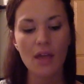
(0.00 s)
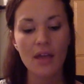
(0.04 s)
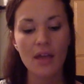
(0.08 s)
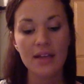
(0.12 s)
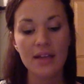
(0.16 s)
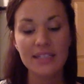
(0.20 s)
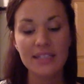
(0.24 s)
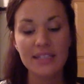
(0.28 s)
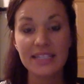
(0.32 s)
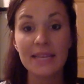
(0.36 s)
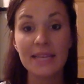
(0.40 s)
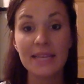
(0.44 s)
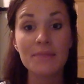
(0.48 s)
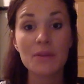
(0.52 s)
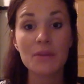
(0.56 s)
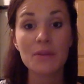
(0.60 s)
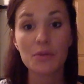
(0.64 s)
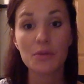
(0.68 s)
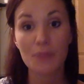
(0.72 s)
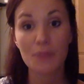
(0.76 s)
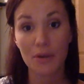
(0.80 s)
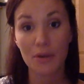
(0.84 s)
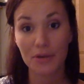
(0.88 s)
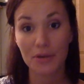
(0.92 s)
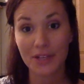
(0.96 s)
Same thing with
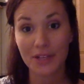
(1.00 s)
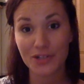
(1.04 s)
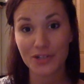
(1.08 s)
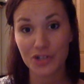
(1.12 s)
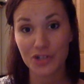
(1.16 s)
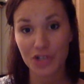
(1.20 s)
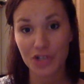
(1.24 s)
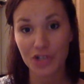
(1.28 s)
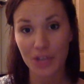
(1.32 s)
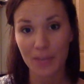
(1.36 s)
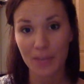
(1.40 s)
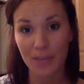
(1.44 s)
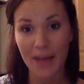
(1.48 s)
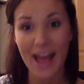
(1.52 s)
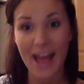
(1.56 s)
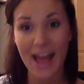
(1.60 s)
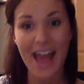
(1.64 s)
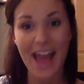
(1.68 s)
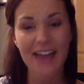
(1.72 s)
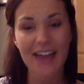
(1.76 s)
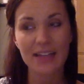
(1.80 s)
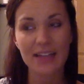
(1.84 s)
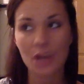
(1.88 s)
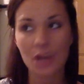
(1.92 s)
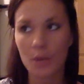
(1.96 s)
my relationship. I
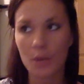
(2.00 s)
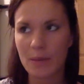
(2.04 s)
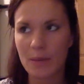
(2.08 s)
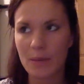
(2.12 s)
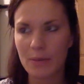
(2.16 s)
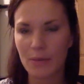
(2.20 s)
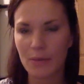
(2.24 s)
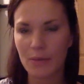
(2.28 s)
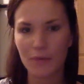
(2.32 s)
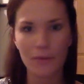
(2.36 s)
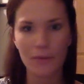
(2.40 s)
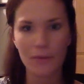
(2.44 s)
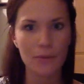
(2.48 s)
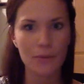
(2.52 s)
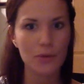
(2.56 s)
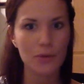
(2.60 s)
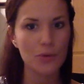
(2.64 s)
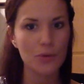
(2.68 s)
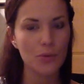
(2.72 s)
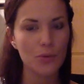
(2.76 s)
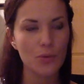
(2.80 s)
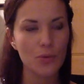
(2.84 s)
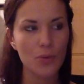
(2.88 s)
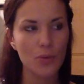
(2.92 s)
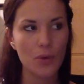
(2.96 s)
add a ton of people from
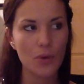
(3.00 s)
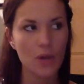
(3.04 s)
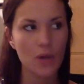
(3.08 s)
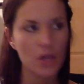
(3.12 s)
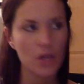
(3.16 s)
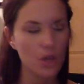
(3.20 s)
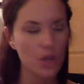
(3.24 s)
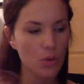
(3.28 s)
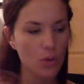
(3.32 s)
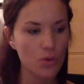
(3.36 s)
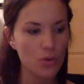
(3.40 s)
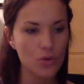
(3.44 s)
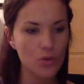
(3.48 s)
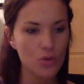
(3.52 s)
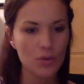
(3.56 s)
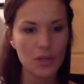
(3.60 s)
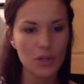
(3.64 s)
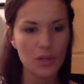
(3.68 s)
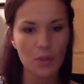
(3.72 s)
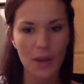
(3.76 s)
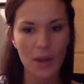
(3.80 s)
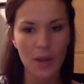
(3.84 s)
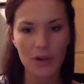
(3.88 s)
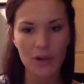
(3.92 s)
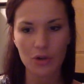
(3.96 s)

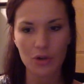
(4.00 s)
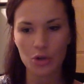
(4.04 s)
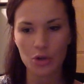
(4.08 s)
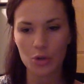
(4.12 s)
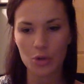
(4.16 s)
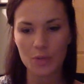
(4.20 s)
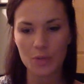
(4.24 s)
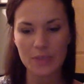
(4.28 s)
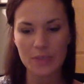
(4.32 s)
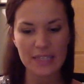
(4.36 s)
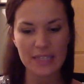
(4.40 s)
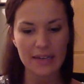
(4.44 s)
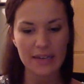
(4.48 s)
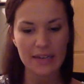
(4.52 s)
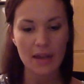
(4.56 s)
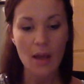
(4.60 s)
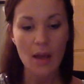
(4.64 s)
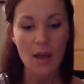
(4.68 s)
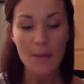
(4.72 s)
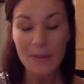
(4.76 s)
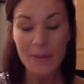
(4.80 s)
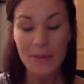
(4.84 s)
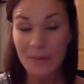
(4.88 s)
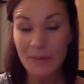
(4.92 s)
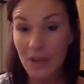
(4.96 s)
newlywed groups and
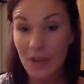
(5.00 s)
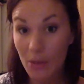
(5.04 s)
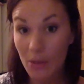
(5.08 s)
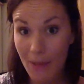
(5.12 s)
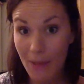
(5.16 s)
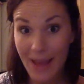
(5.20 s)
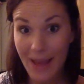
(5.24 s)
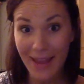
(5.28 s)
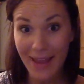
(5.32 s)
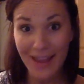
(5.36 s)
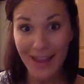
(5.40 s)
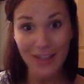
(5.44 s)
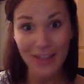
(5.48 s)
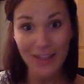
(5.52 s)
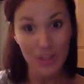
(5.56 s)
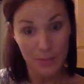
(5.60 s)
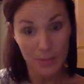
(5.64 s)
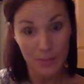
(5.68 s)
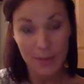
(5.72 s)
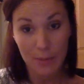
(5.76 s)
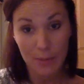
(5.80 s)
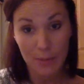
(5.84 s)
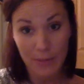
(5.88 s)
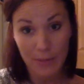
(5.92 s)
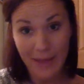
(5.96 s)
people that are my age, and
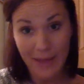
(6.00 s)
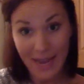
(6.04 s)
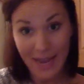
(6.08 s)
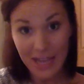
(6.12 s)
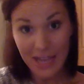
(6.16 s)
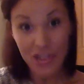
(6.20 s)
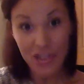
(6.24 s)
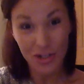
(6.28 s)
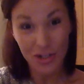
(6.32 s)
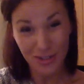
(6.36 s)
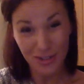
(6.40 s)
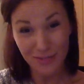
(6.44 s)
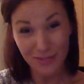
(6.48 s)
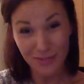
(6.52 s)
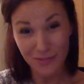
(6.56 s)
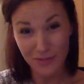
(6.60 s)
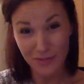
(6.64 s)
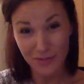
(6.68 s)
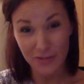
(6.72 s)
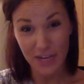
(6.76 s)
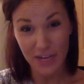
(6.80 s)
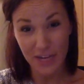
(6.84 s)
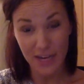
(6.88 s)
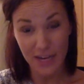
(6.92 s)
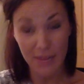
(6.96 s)
people my age are
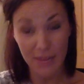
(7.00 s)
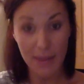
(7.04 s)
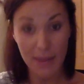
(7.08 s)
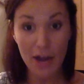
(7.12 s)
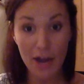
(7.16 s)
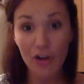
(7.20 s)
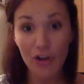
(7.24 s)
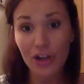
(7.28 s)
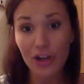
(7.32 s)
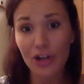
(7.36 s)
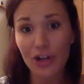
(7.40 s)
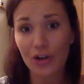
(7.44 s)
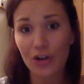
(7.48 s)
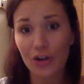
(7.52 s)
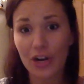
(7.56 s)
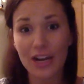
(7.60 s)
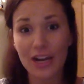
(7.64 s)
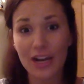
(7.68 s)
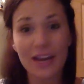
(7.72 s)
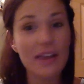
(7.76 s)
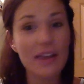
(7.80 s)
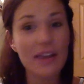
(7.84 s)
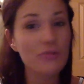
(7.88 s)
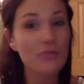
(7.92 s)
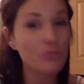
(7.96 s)
getting married or
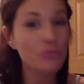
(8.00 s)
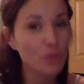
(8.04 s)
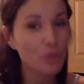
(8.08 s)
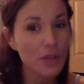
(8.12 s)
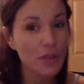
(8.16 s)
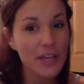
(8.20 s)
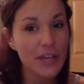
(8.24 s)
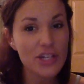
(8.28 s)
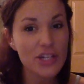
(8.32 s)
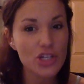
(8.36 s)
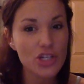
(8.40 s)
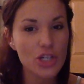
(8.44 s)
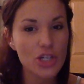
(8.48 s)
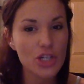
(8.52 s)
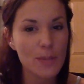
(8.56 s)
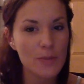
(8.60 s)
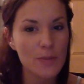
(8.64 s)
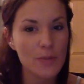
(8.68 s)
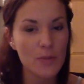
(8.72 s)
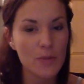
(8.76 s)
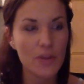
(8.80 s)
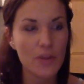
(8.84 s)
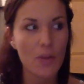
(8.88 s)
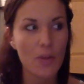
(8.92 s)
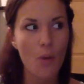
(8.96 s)
in relationships
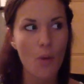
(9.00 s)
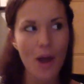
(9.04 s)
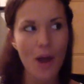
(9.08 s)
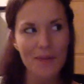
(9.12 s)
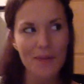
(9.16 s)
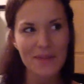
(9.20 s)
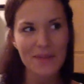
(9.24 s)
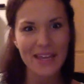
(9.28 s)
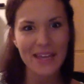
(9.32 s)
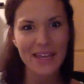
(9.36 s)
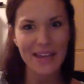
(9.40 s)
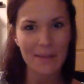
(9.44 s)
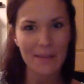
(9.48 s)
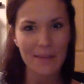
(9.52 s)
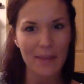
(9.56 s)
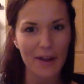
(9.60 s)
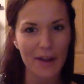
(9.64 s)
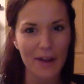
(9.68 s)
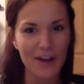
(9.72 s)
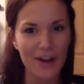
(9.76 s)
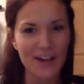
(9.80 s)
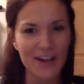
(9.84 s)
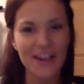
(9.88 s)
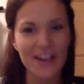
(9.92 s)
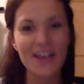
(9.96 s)
where they want to be getting
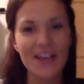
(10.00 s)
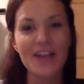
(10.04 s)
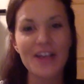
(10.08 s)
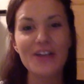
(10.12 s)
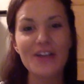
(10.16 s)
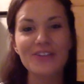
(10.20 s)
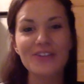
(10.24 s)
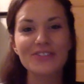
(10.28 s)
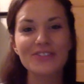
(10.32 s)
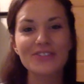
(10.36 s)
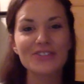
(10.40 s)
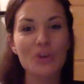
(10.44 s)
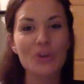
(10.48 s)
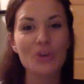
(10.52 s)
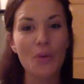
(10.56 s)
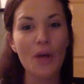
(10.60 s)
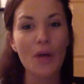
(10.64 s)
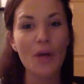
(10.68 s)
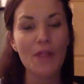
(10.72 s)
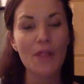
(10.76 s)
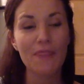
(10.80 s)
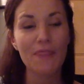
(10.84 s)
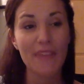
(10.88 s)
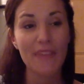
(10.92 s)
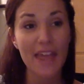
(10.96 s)
married. So
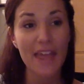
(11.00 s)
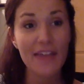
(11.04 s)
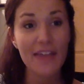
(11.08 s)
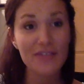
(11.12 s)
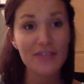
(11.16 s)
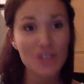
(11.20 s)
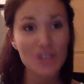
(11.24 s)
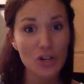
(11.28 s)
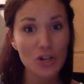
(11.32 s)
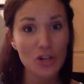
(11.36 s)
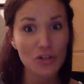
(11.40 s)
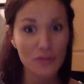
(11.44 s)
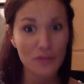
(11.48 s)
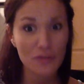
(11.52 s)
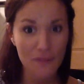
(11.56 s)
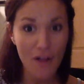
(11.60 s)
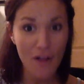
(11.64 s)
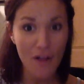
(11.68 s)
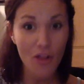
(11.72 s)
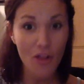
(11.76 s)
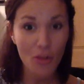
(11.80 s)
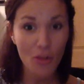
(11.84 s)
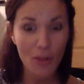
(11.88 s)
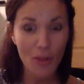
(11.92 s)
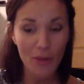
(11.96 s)
they have started to
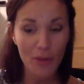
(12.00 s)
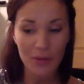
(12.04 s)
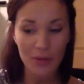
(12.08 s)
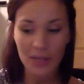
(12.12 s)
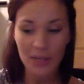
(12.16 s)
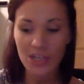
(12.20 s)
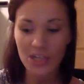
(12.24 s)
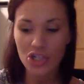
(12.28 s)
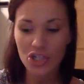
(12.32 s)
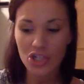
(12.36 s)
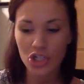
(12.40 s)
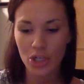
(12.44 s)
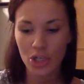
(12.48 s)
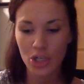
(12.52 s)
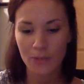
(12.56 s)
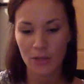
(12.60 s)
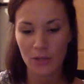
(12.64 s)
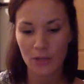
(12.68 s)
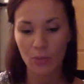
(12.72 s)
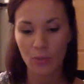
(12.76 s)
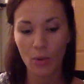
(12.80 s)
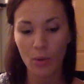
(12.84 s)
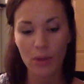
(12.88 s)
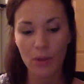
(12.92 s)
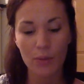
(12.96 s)
follow my relationship to
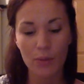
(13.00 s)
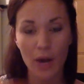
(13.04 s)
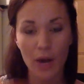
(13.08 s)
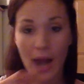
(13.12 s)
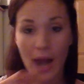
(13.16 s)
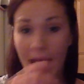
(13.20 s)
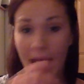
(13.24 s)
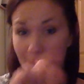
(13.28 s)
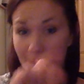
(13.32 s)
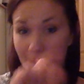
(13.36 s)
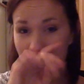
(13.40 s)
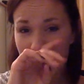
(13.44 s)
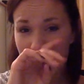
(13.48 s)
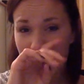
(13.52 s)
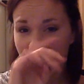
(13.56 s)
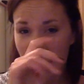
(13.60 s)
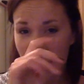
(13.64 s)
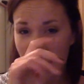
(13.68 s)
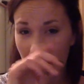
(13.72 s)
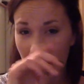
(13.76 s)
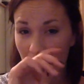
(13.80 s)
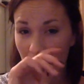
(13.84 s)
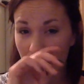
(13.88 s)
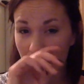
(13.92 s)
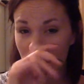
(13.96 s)
the point where I put
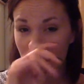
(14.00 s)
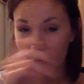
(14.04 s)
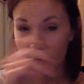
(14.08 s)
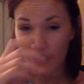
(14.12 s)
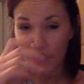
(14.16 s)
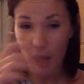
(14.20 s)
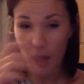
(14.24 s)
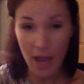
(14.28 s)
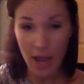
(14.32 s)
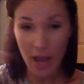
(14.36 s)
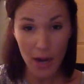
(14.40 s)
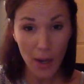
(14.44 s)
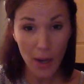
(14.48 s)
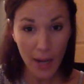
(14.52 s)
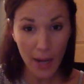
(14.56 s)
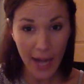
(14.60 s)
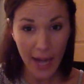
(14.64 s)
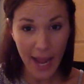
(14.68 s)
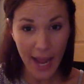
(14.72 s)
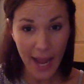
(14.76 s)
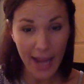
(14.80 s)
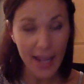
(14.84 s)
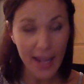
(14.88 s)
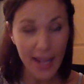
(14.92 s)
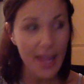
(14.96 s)
something up of Eric and
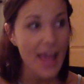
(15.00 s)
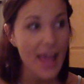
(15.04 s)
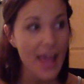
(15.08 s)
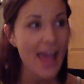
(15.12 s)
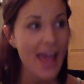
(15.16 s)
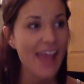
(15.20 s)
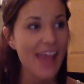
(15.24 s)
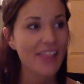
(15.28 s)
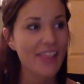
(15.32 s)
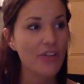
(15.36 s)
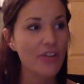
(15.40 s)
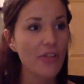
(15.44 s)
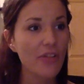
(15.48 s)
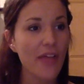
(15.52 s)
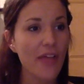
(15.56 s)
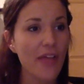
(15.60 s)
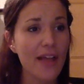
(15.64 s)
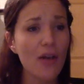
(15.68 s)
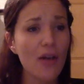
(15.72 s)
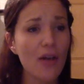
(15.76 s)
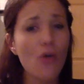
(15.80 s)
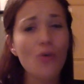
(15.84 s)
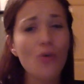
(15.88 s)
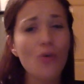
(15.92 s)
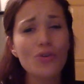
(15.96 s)
I, and they're like,
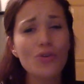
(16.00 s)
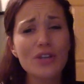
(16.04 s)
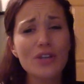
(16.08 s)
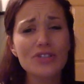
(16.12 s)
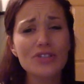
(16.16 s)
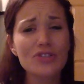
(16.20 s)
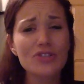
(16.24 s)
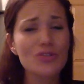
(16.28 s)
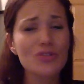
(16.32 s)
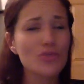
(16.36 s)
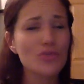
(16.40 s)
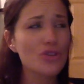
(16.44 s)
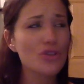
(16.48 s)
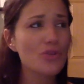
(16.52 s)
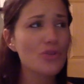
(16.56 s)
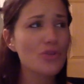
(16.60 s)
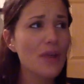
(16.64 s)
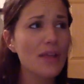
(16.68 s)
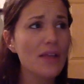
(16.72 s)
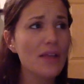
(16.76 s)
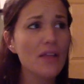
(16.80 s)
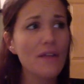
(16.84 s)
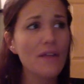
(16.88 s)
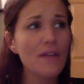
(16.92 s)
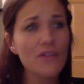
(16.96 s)
oh, you guys are so cute. I
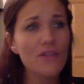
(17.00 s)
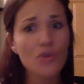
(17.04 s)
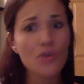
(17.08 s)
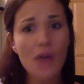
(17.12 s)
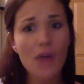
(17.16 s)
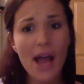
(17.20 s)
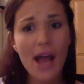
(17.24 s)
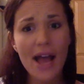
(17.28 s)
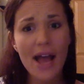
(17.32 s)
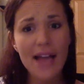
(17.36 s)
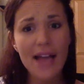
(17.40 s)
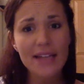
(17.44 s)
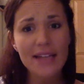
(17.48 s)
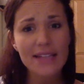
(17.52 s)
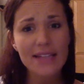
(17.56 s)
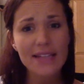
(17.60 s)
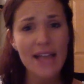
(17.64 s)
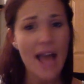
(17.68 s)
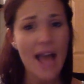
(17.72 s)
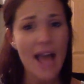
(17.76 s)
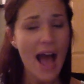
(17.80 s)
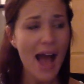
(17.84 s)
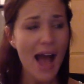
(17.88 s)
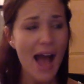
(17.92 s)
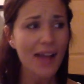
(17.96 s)
love you guys.
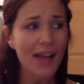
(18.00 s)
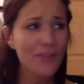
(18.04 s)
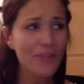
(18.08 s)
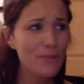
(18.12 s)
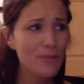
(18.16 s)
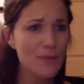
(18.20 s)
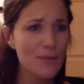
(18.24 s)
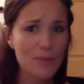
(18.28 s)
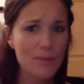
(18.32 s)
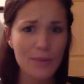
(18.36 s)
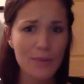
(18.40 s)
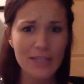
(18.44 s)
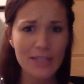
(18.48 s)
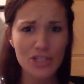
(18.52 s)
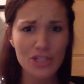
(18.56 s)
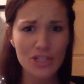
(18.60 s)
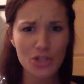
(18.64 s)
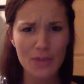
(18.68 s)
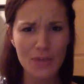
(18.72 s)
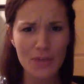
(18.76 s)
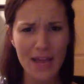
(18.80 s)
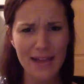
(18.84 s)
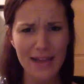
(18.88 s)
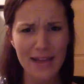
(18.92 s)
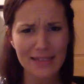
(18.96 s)
I have people messaging
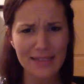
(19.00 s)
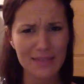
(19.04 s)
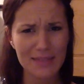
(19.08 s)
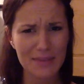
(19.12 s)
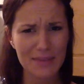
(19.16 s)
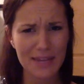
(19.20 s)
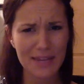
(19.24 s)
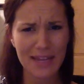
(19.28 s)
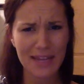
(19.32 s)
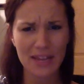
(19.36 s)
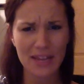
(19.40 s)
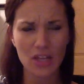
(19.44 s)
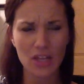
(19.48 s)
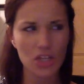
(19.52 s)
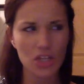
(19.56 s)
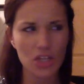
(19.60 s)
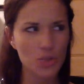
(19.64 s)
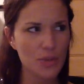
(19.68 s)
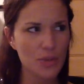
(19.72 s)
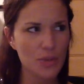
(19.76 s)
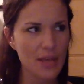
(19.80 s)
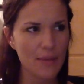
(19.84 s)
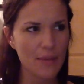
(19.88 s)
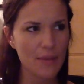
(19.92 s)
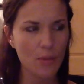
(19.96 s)
me asking me to get lunch
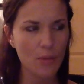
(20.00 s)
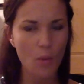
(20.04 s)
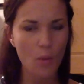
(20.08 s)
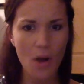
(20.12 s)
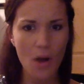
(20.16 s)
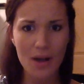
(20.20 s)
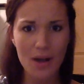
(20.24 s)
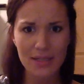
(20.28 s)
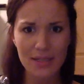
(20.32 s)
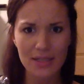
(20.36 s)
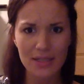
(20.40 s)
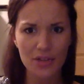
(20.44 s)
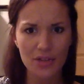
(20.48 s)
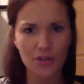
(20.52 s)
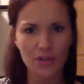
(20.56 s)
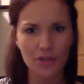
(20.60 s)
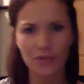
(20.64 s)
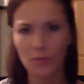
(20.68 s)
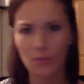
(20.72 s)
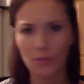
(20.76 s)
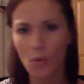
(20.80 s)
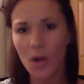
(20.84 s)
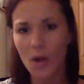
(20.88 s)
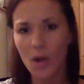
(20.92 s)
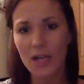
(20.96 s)
with them in Wausau. They're
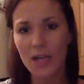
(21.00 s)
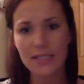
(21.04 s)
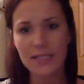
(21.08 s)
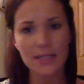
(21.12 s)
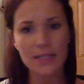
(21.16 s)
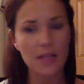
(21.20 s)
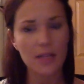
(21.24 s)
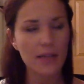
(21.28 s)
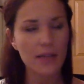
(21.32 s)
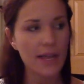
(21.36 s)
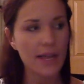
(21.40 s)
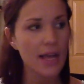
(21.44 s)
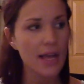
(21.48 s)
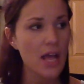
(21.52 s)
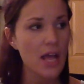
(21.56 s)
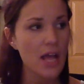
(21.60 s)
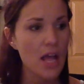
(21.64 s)
from Wausau, like